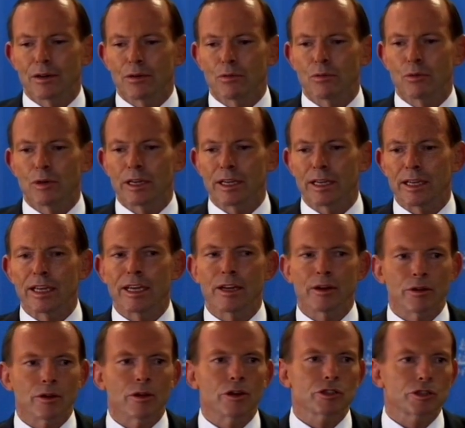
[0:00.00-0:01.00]
we
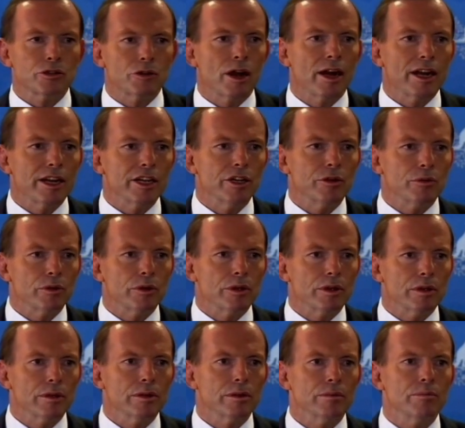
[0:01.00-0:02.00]
here in Australia
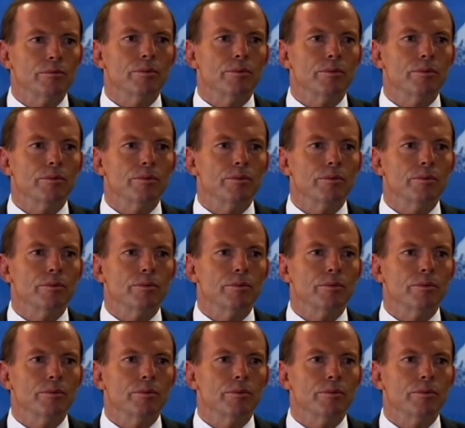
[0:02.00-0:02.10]
will